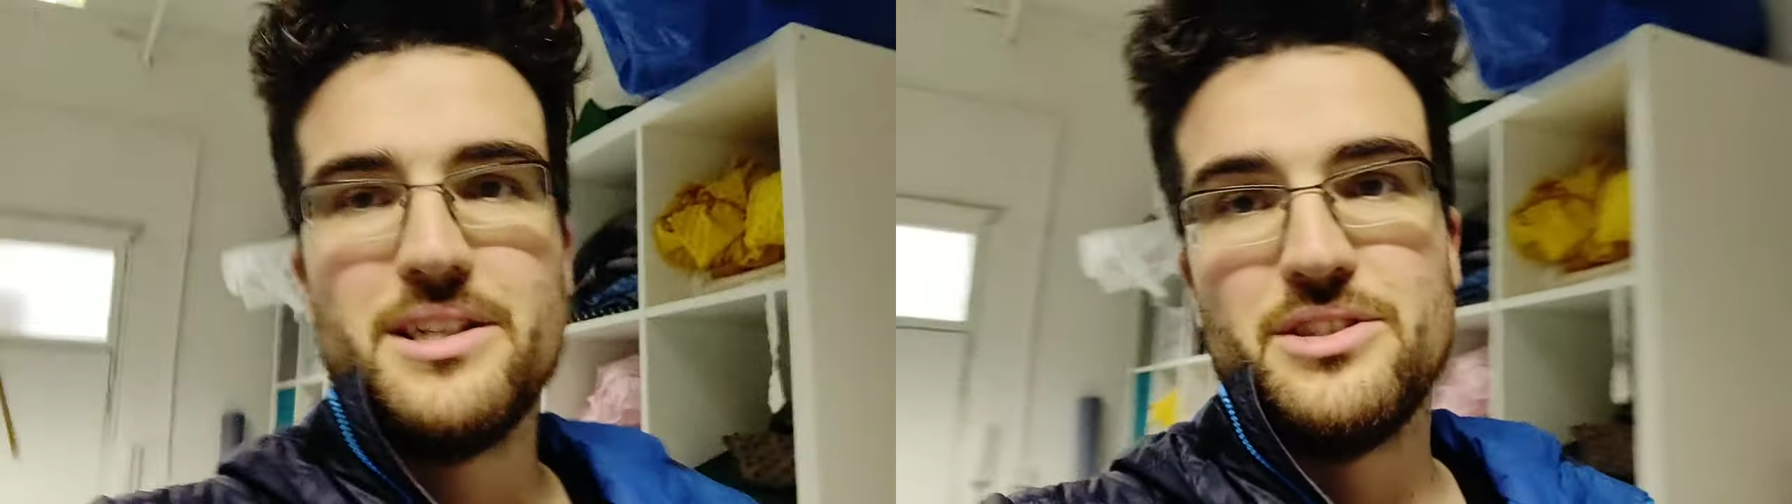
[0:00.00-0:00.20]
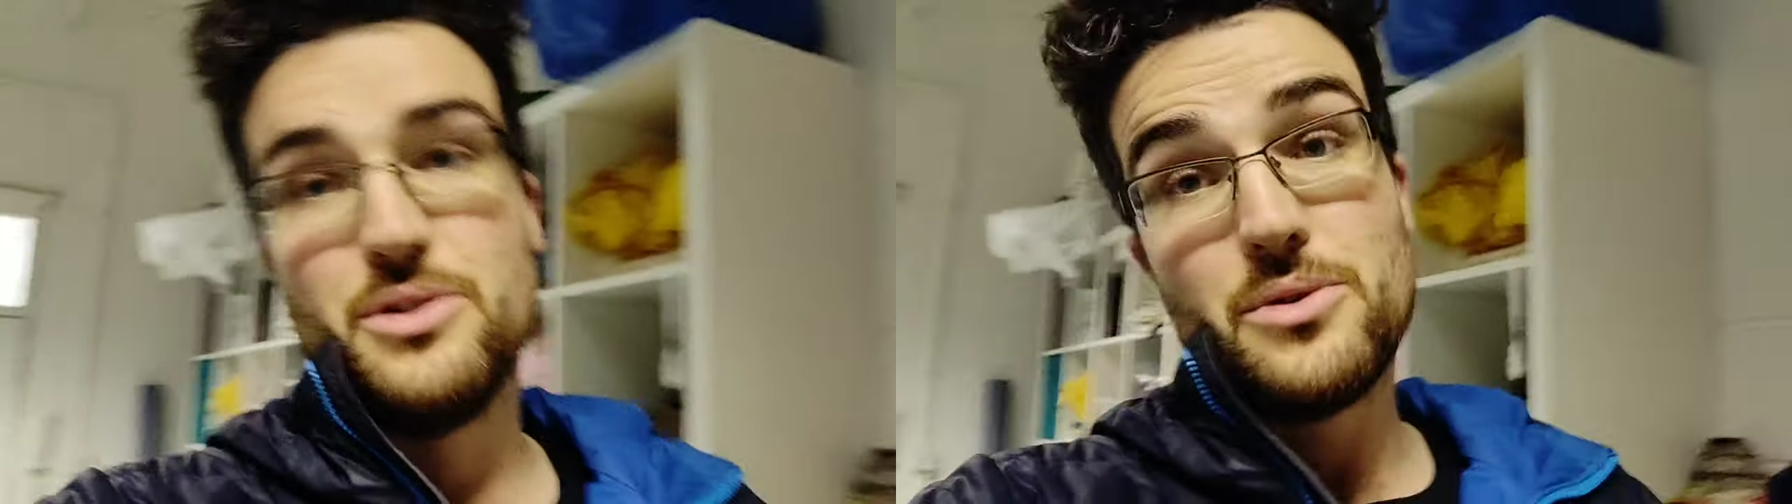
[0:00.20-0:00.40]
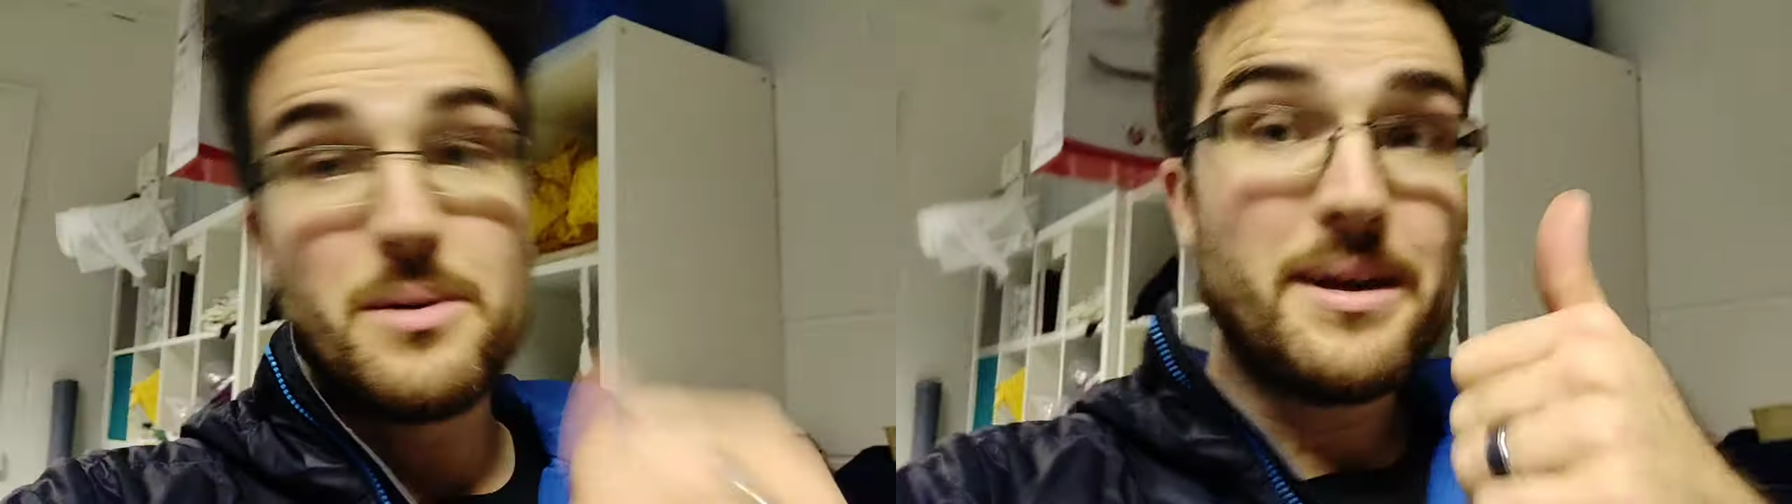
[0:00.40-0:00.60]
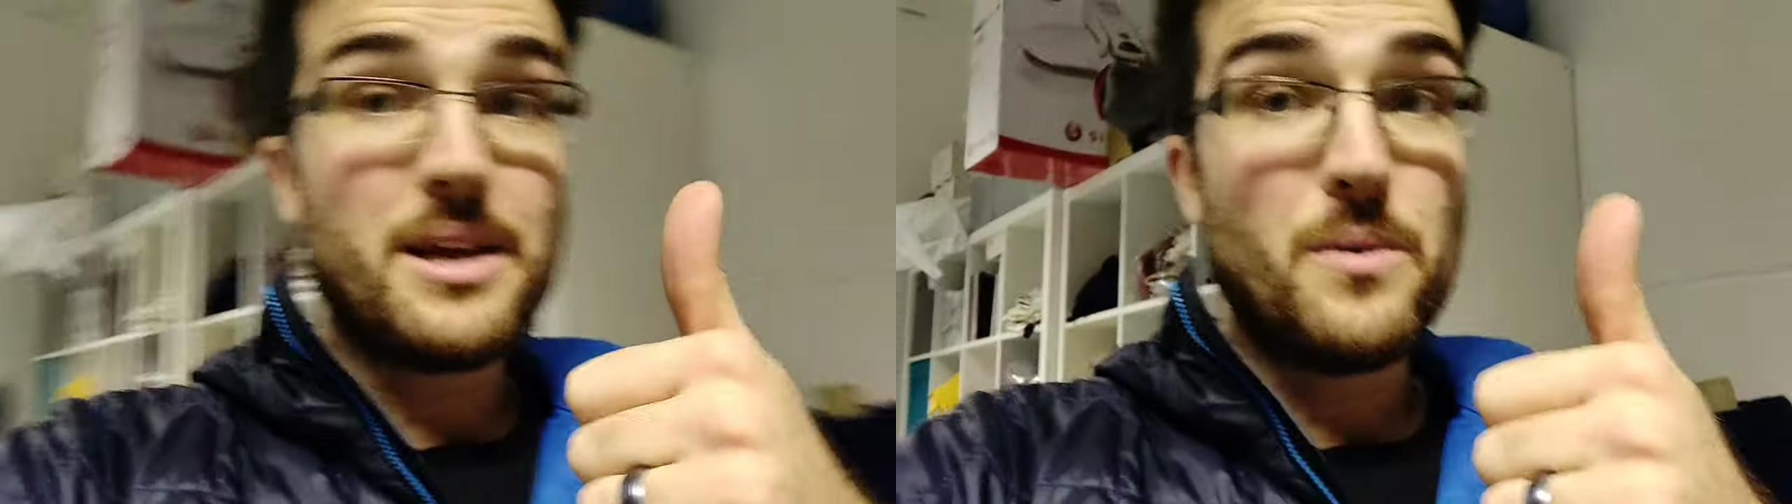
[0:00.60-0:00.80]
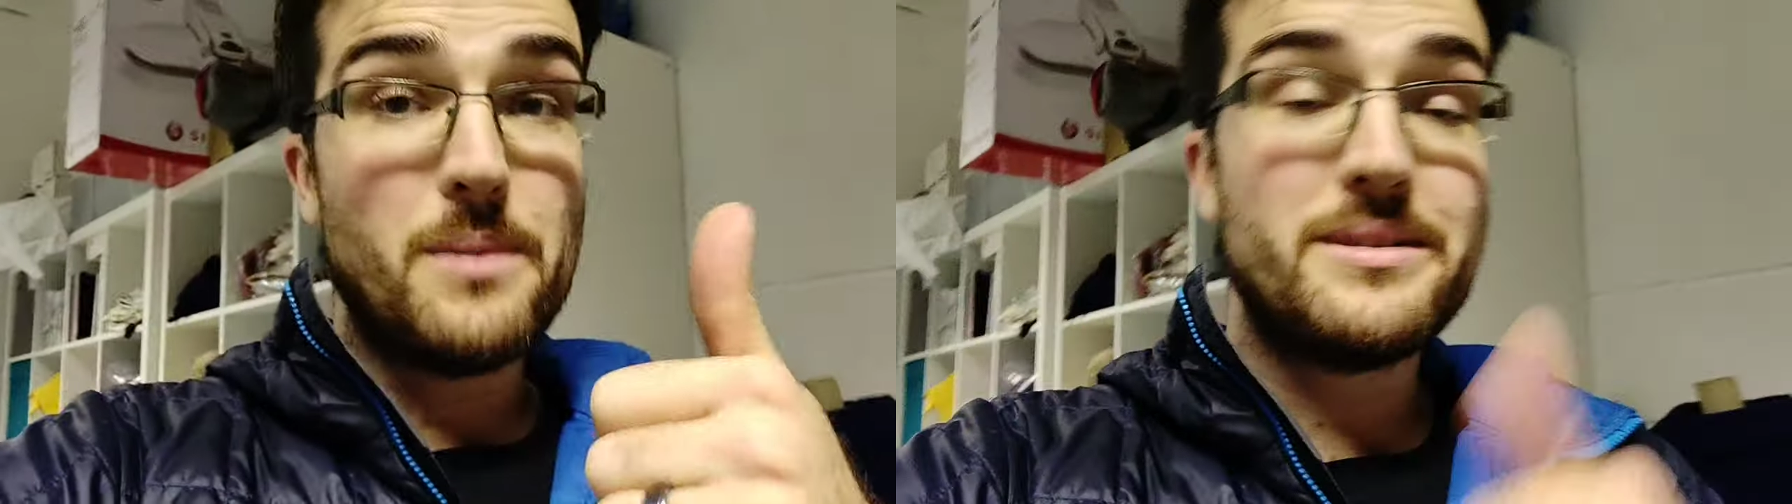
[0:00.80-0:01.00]
because you can
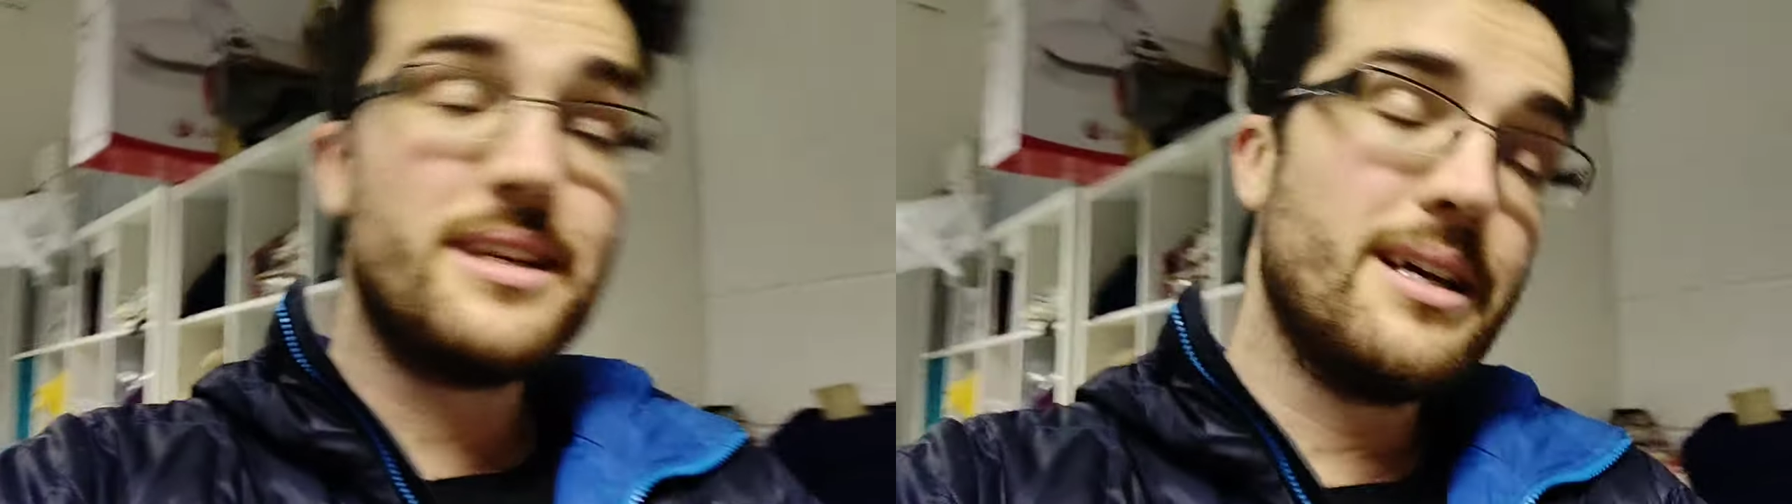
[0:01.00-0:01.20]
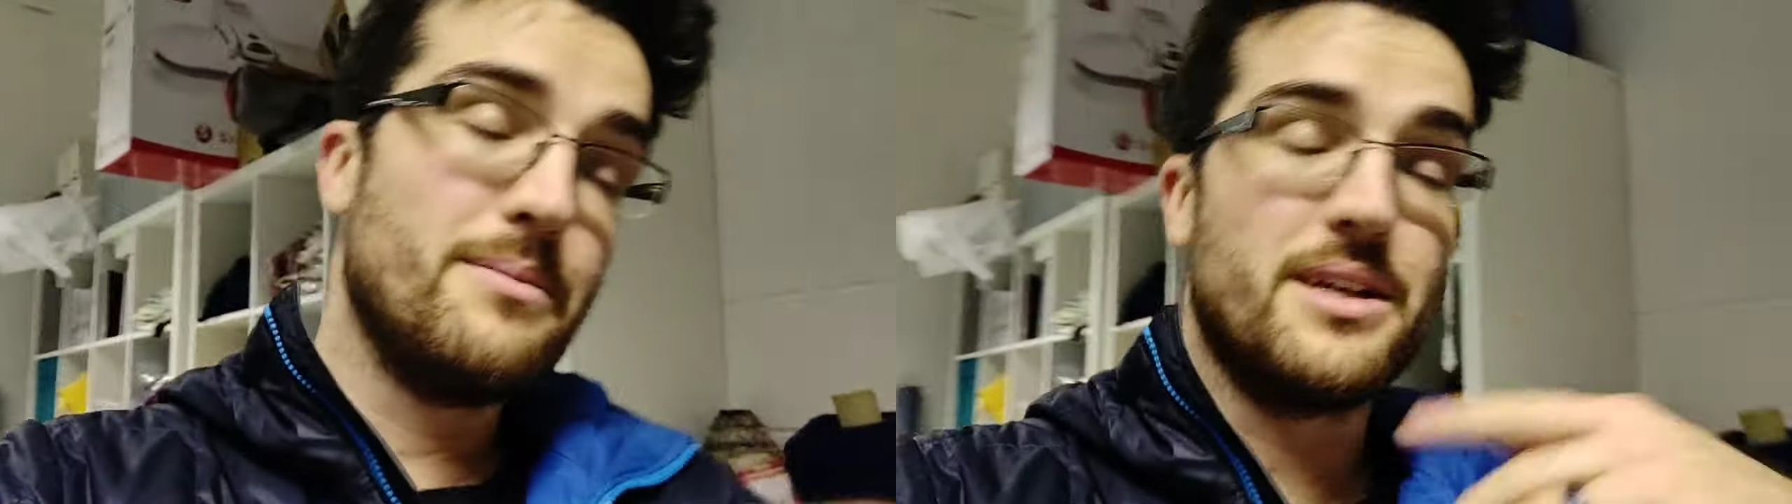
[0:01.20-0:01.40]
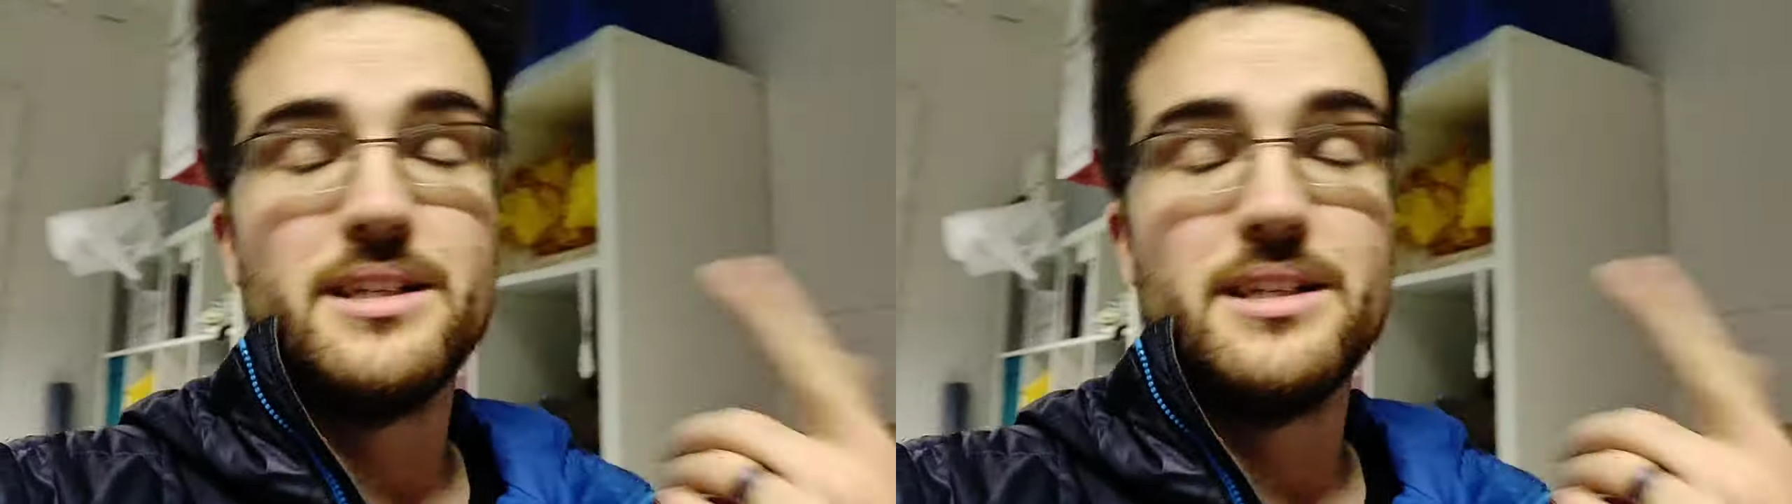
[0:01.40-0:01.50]
make a website,